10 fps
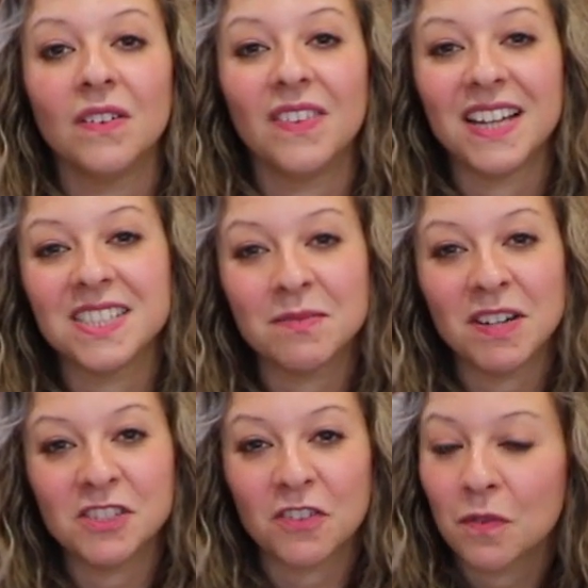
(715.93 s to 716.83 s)
Thanks so
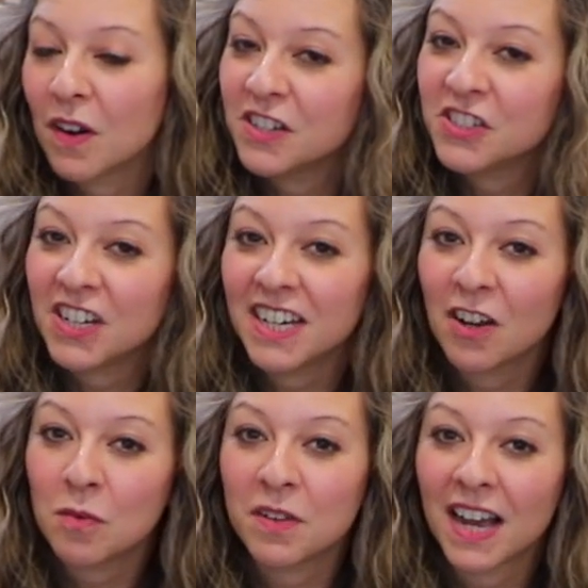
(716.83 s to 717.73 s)
much for watching.
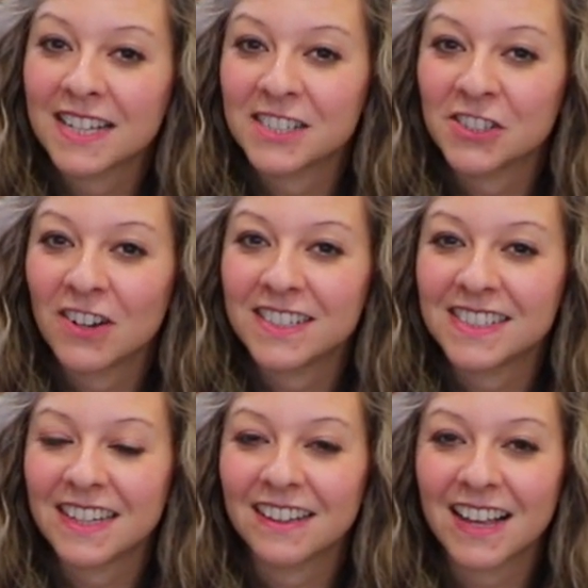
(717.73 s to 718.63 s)
I hope you guys enjoyed
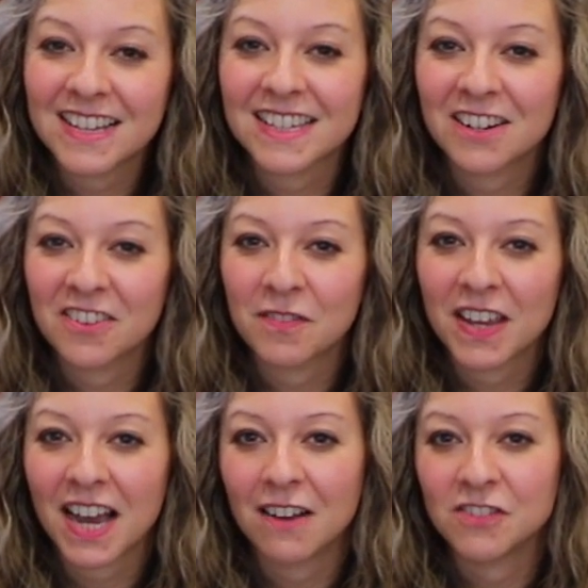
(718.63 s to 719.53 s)
seeing the last letter that
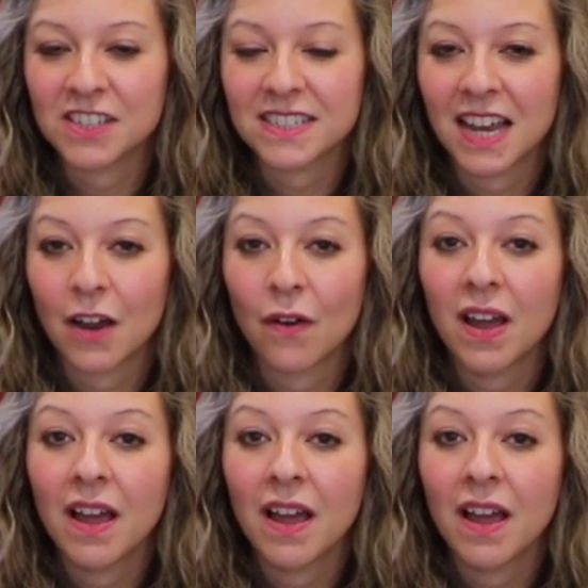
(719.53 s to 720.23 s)
we have just now.